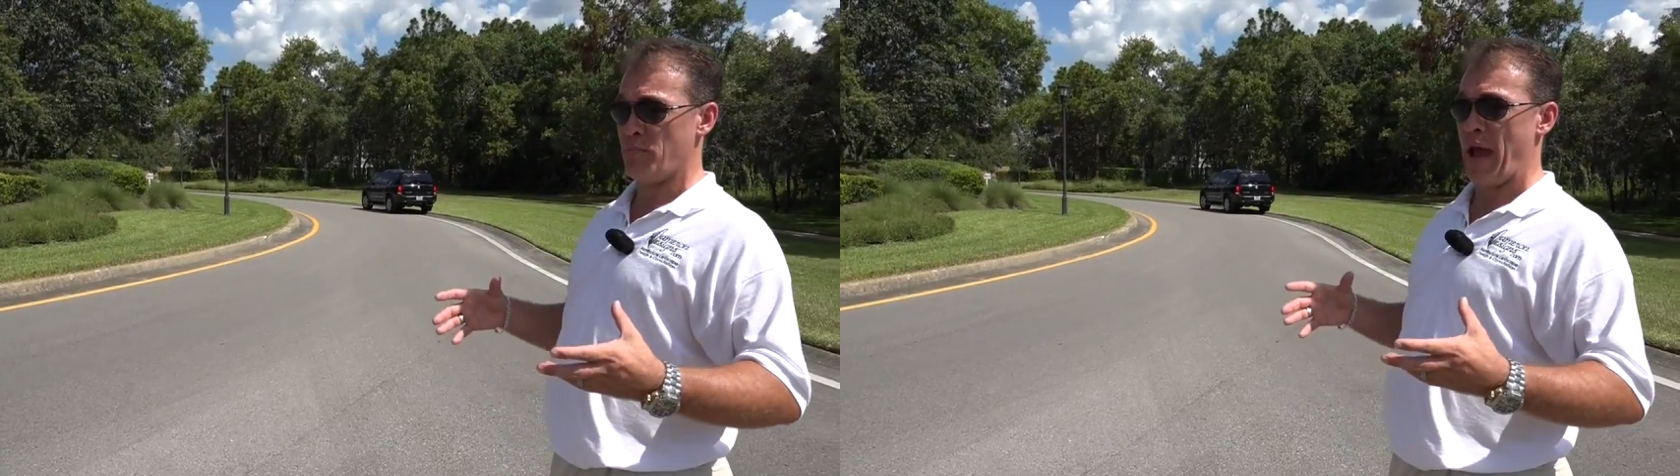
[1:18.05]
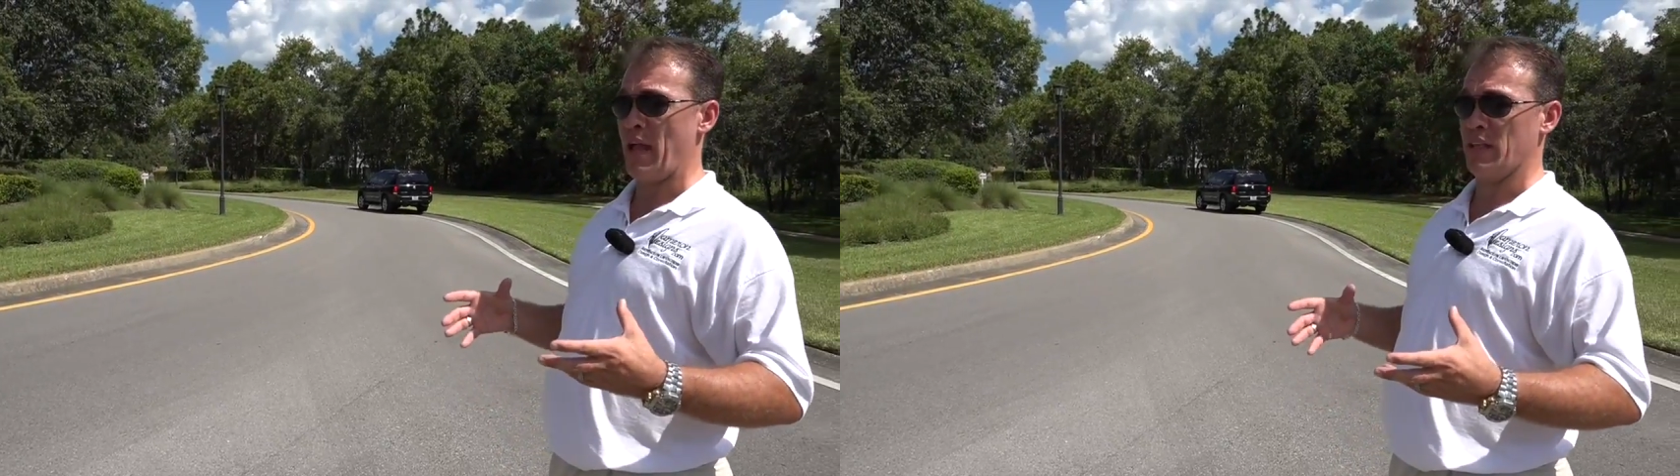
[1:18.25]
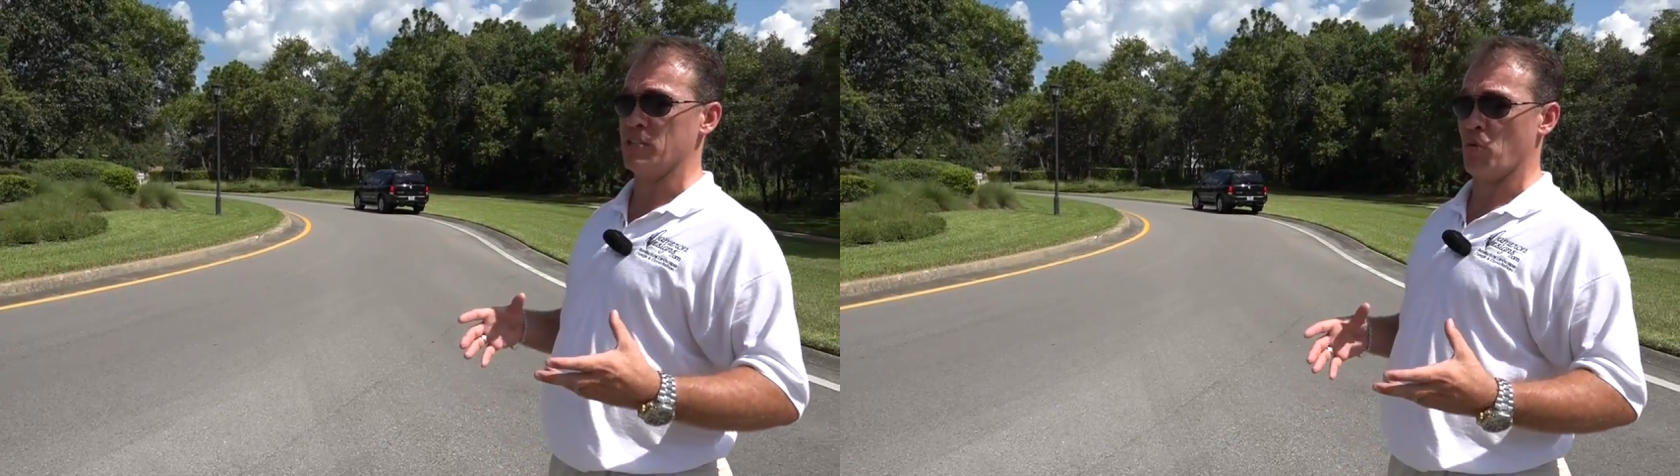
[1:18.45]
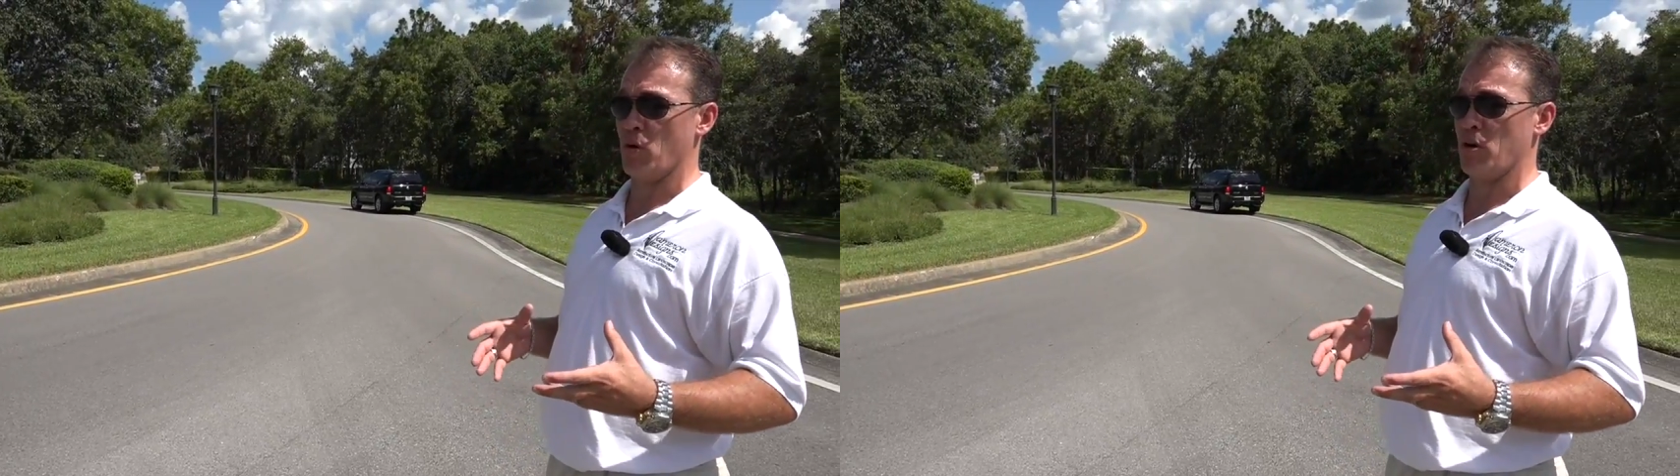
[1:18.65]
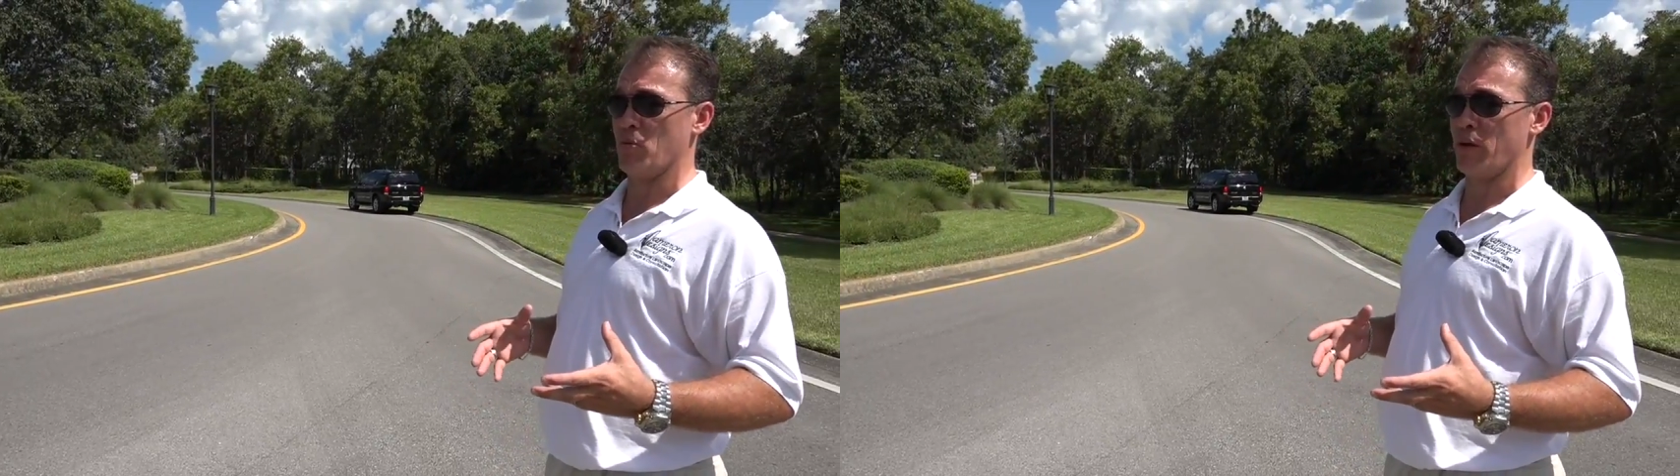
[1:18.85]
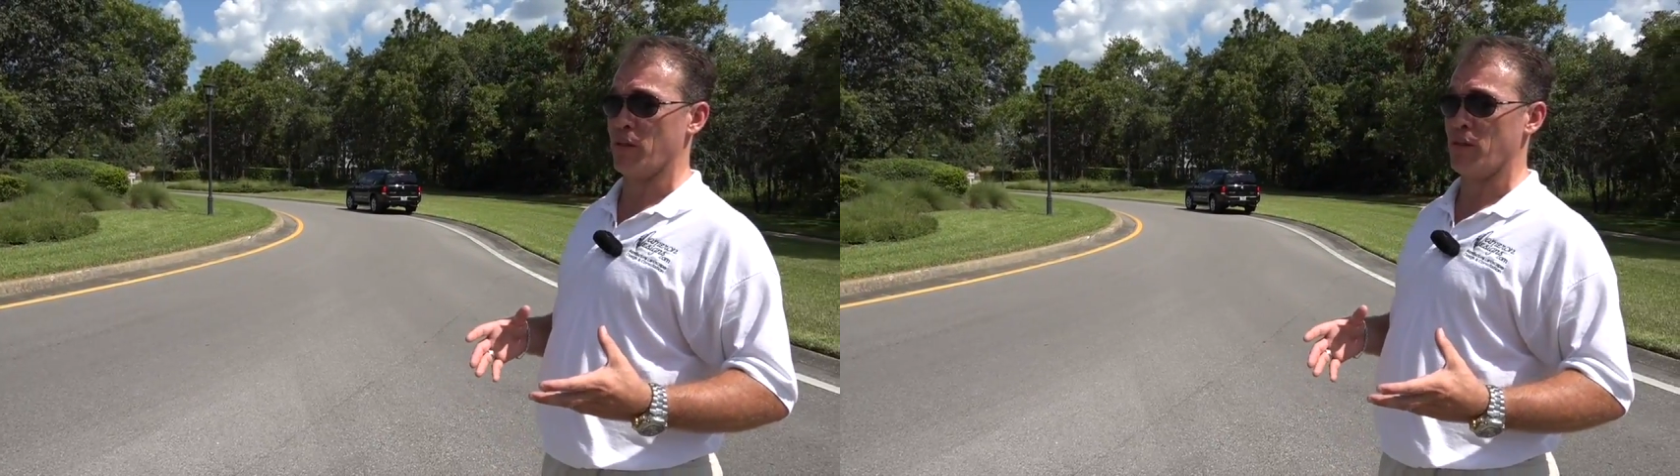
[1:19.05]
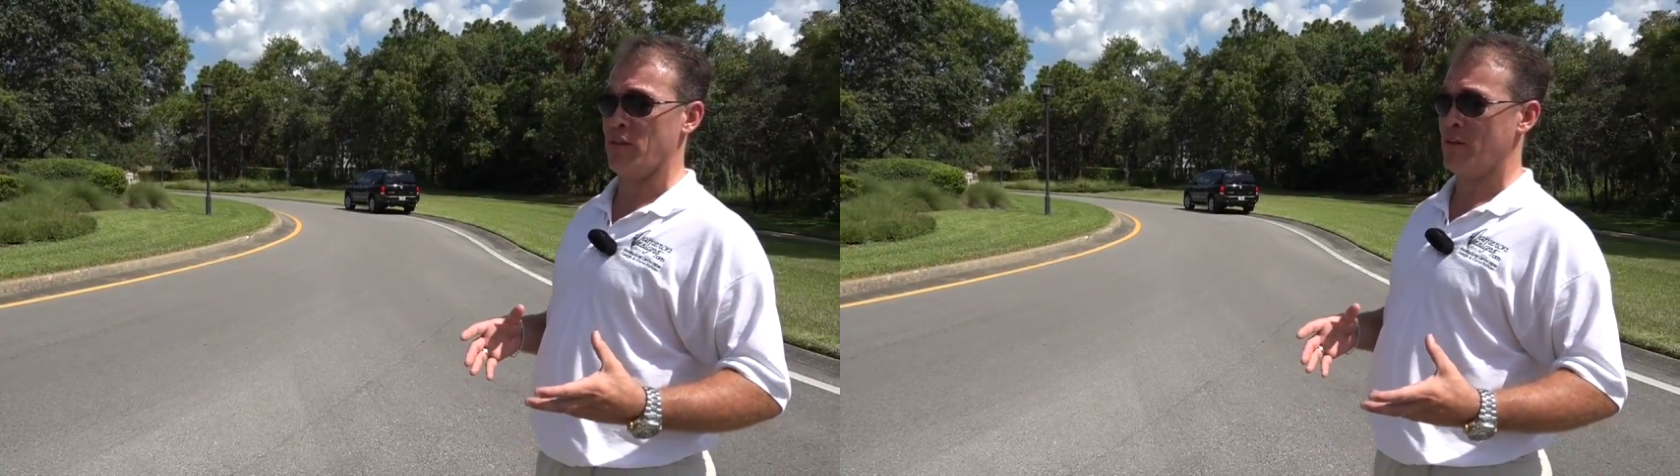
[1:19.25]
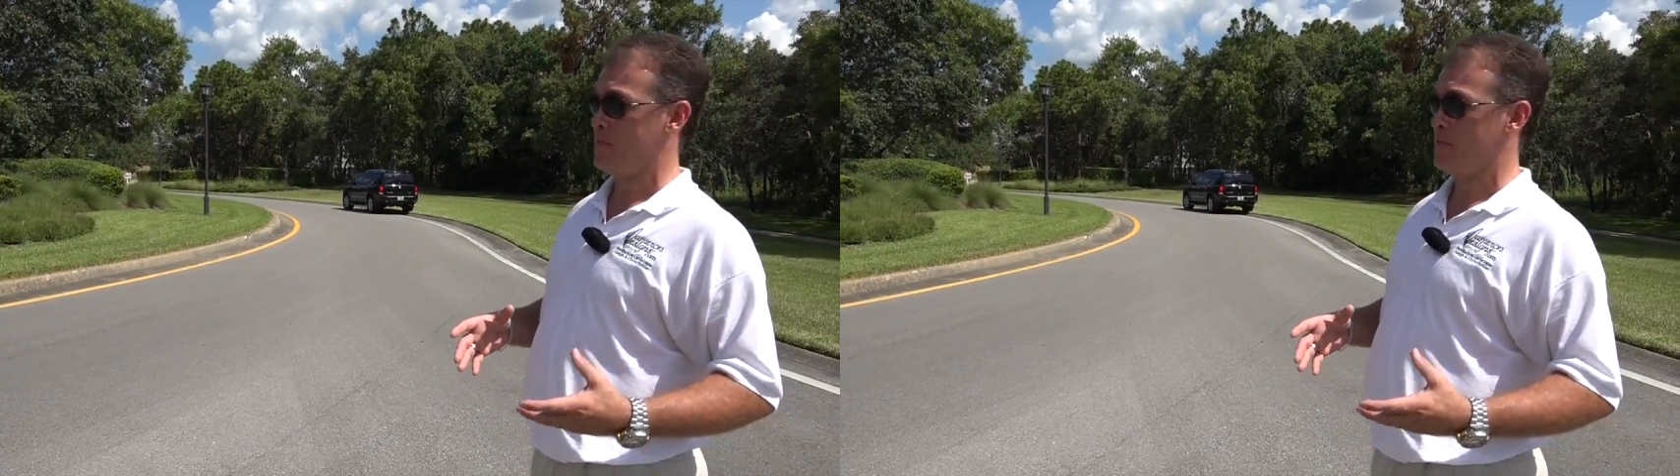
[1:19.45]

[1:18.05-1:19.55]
palette to work with